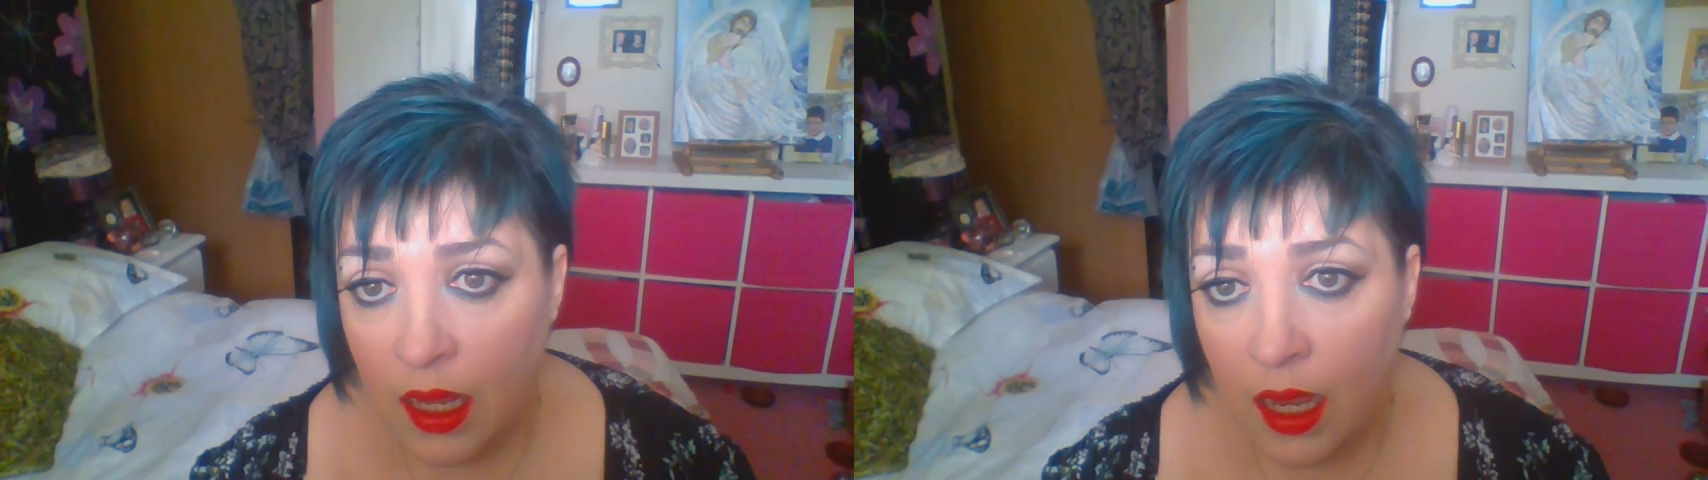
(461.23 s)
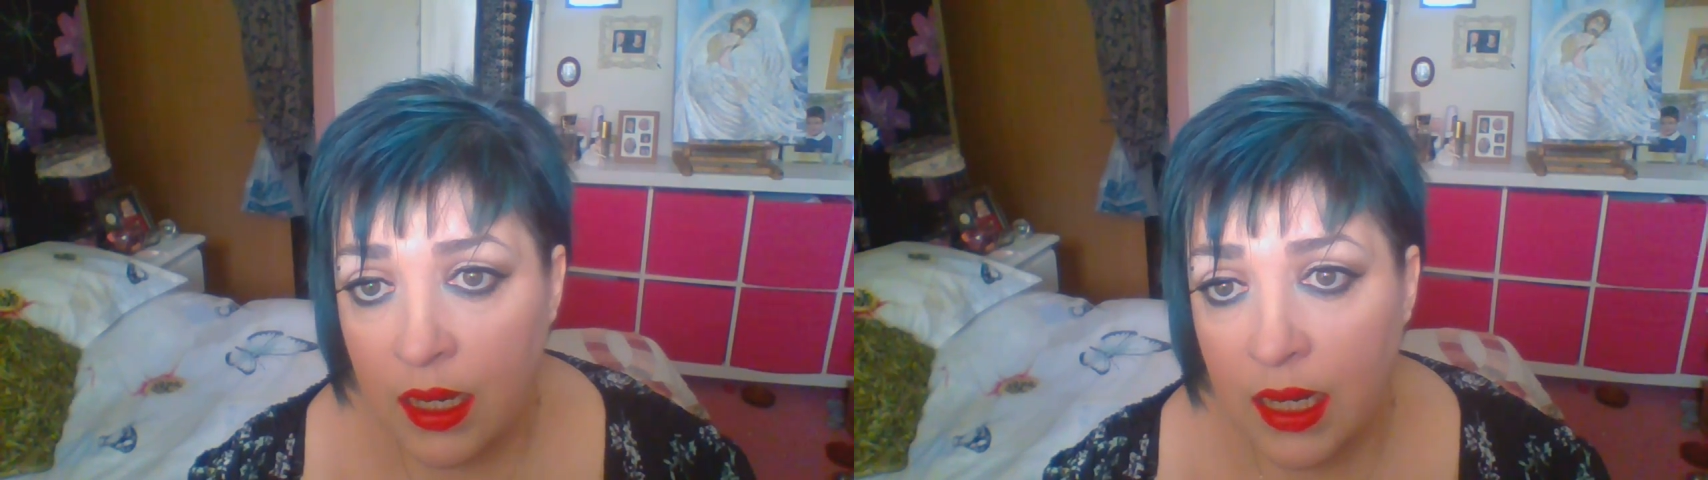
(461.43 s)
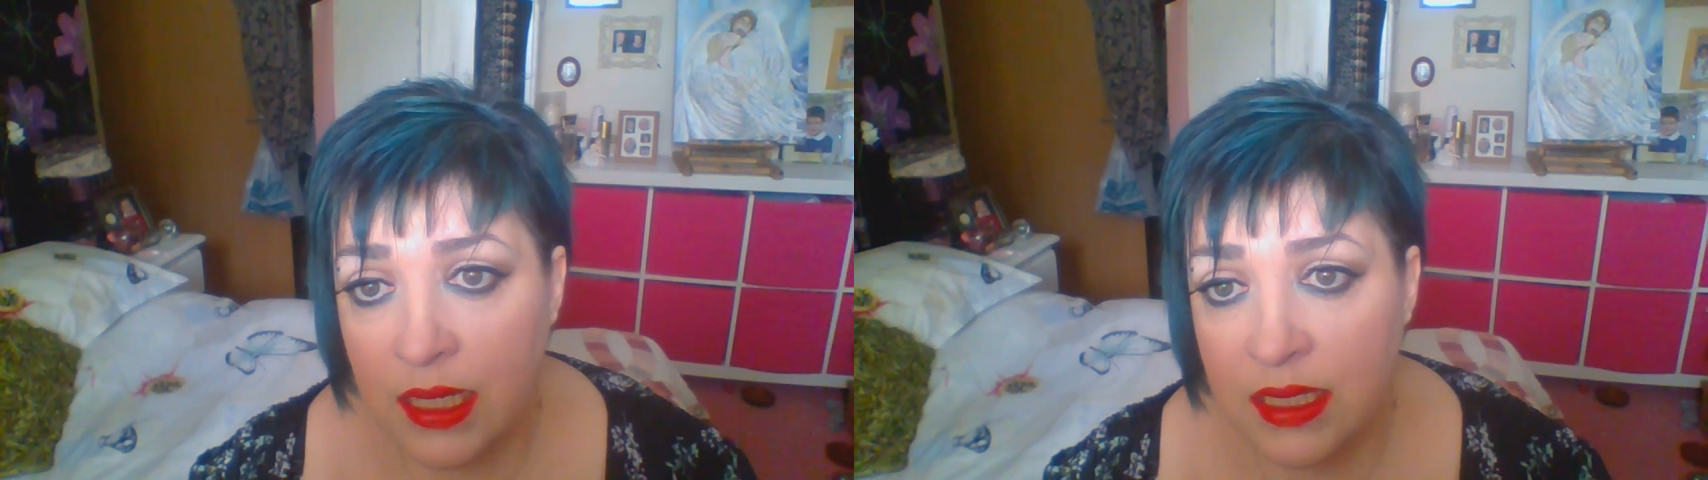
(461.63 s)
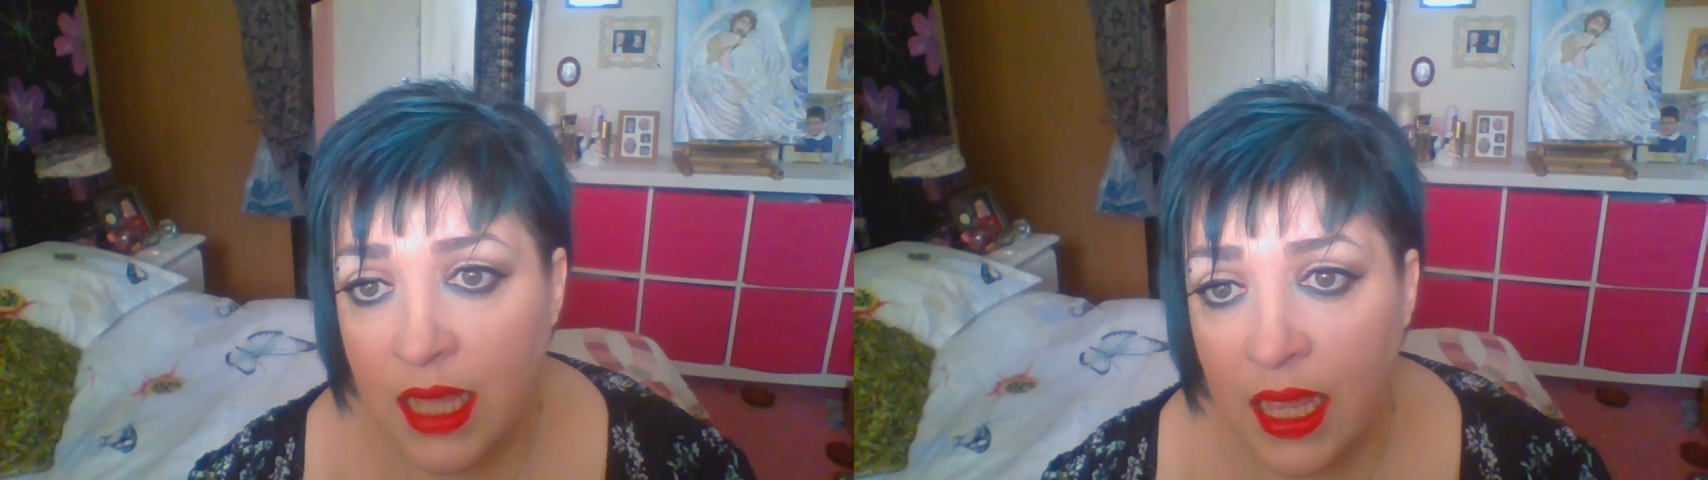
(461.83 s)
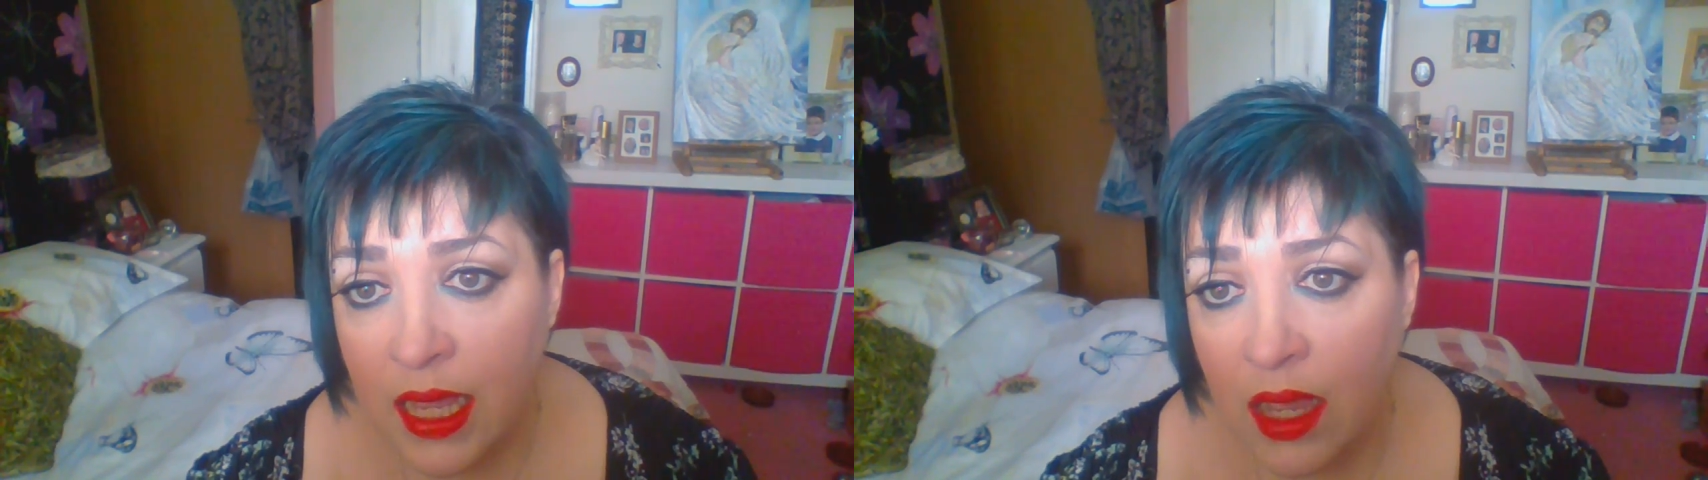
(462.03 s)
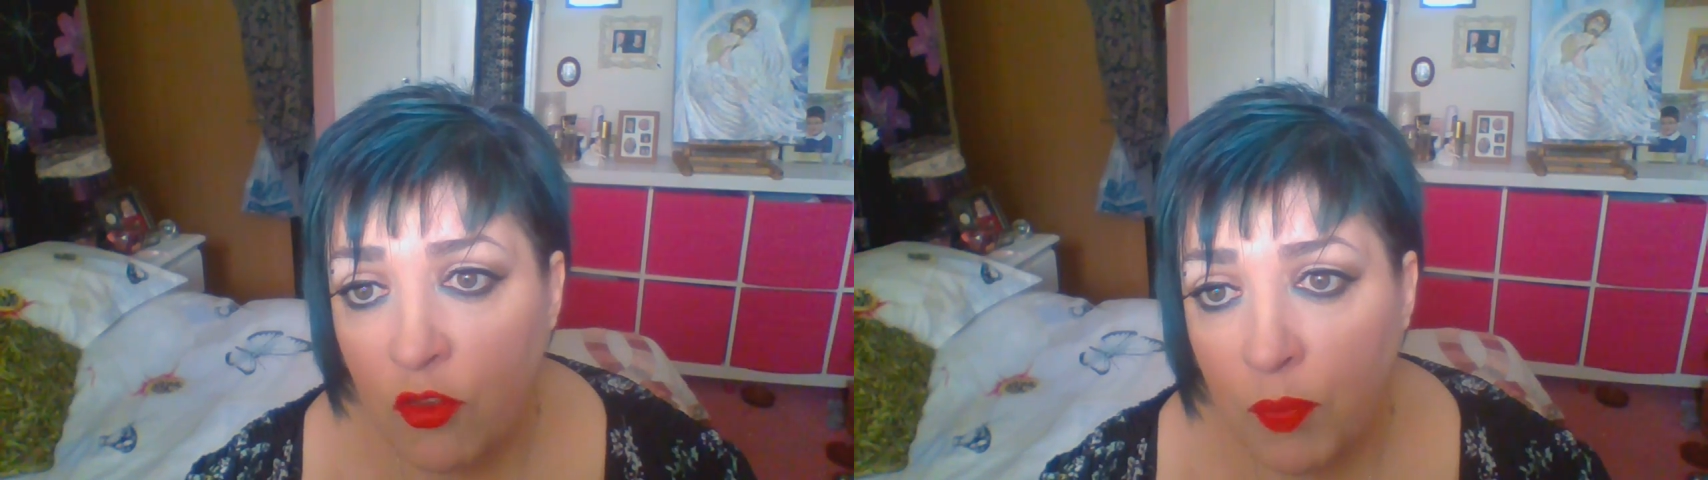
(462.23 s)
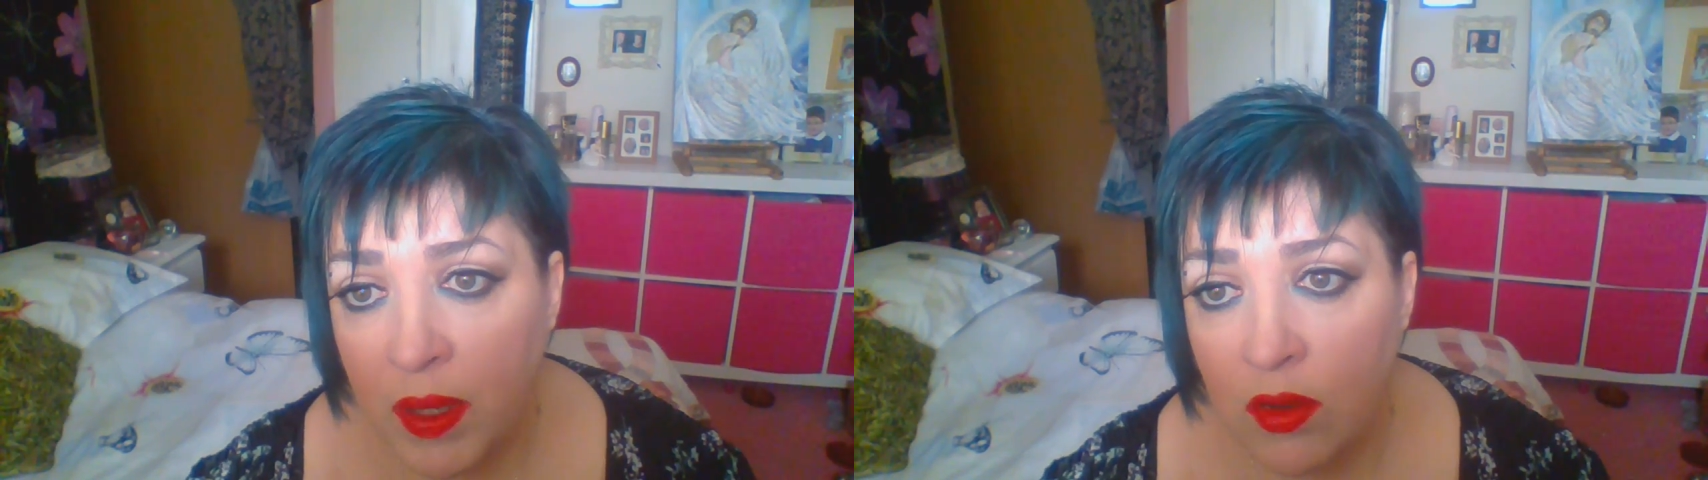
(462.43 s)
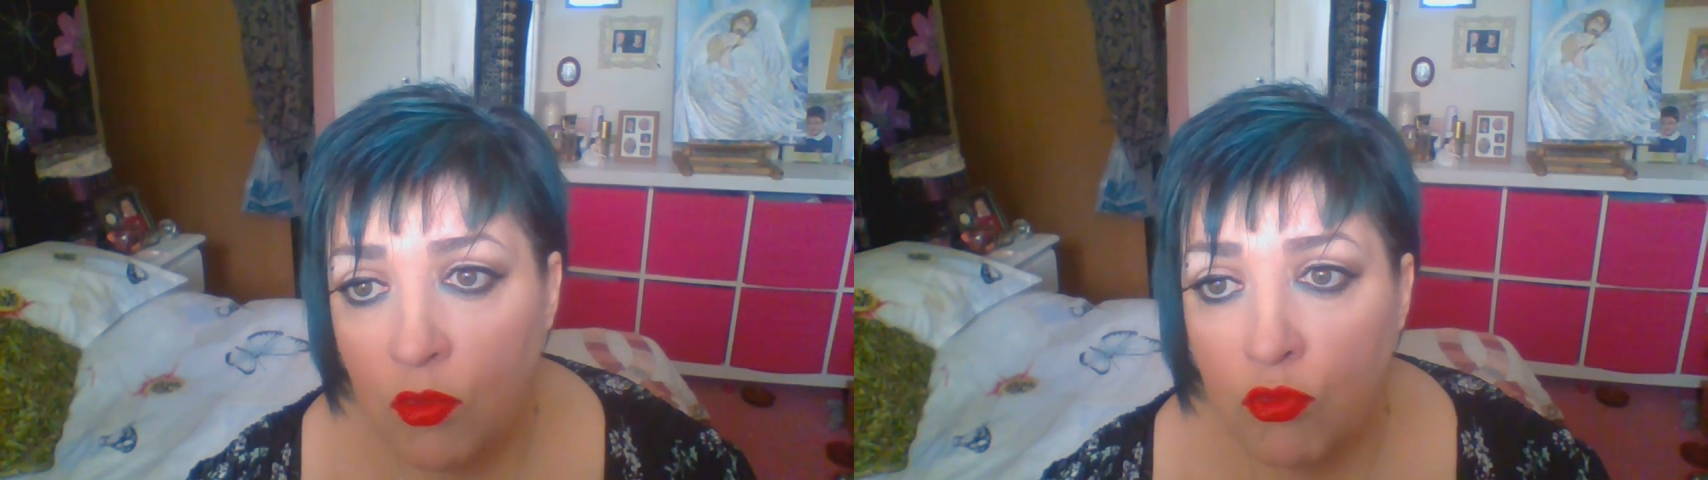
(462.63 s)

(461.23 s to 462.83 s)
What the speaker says: And as they have been